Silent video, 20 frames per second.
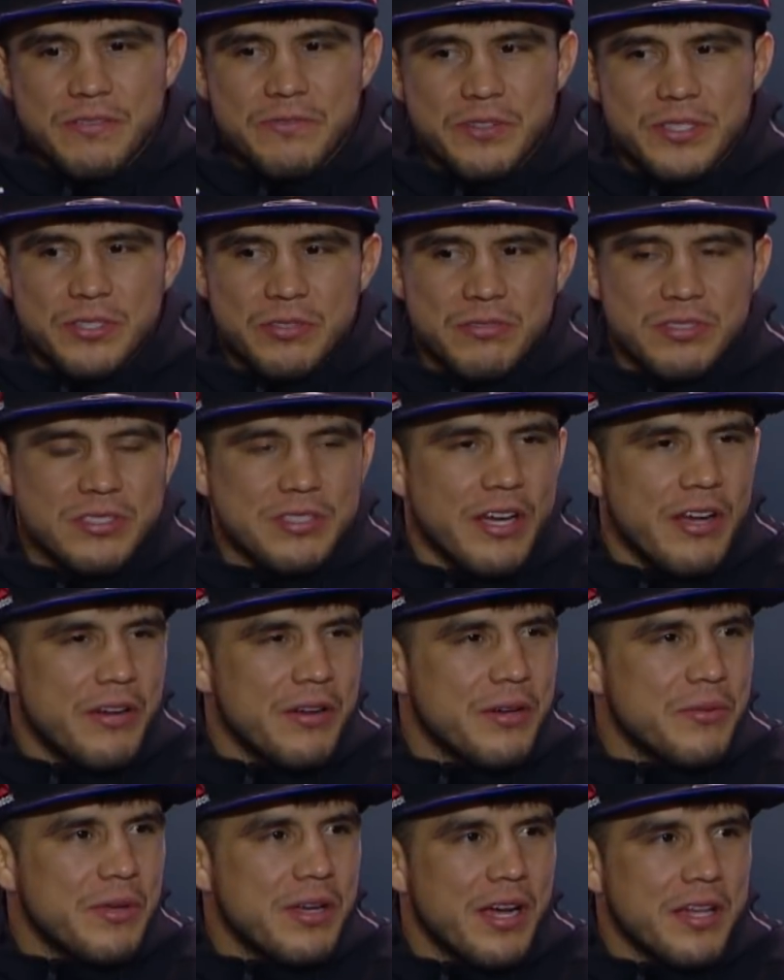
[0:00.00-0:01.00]
official
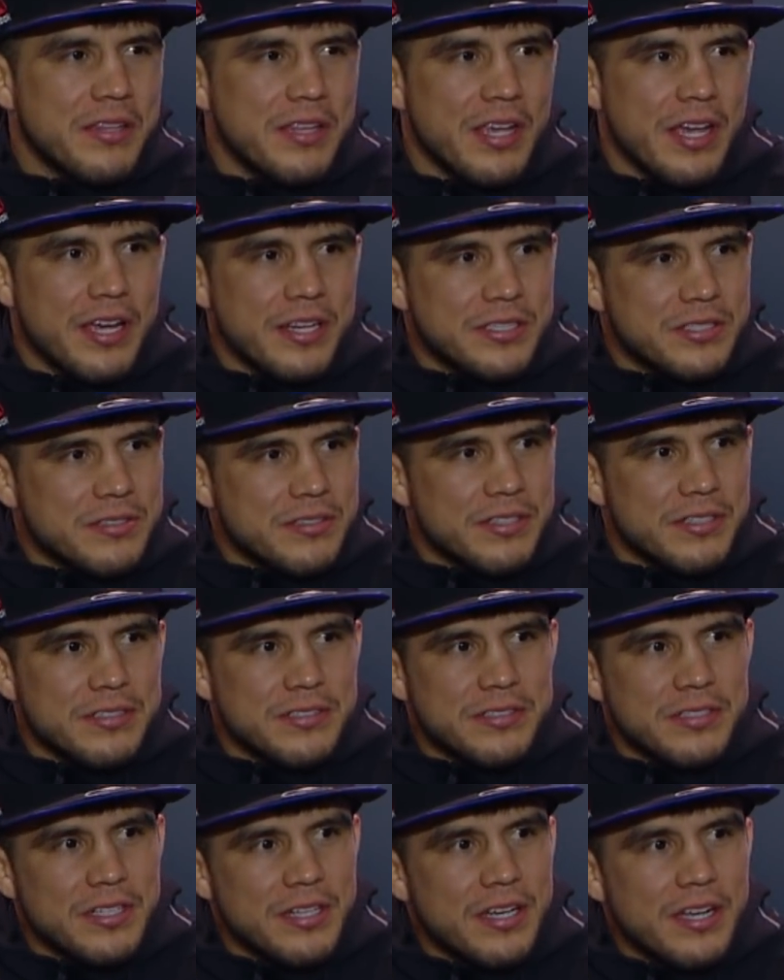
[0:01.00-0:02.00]
saw it, we got the
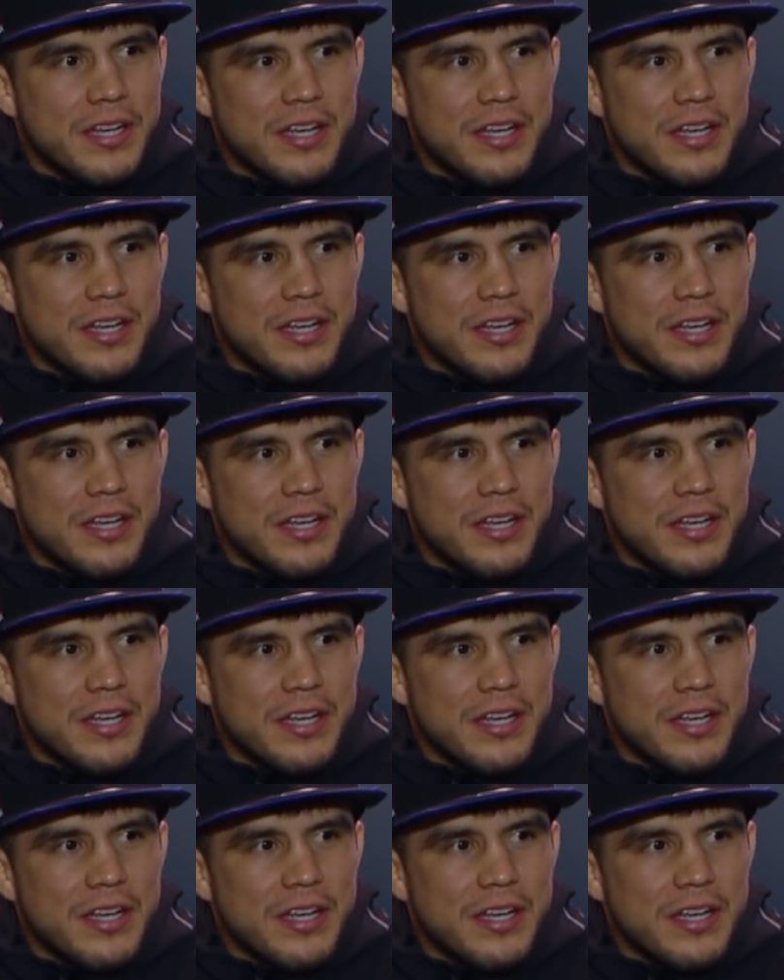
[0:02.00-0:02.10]
x-rays.